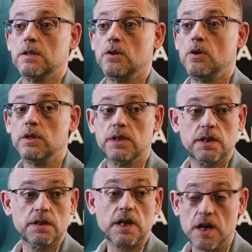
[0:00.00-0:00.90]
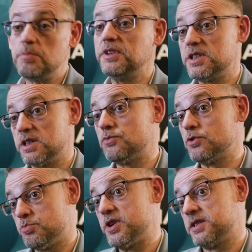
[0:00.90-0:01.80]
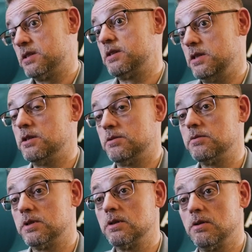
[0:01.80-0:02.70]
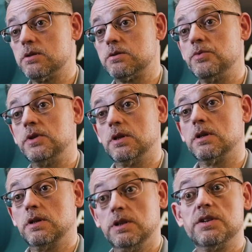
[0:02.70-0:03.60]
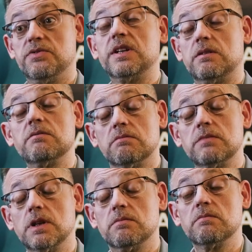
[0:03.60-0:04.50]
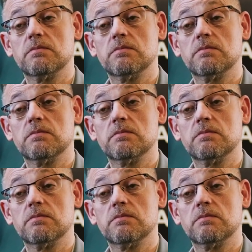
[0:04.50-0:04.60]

all the companies that were present here, also in the event. Yes.